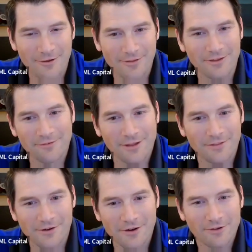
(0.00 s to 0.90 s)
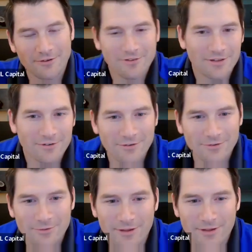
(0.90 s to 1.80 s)
that you've got the knowledge that you
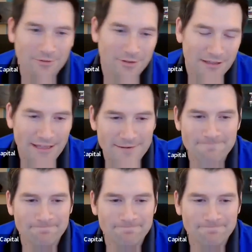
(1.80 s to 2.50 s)
do than you did then?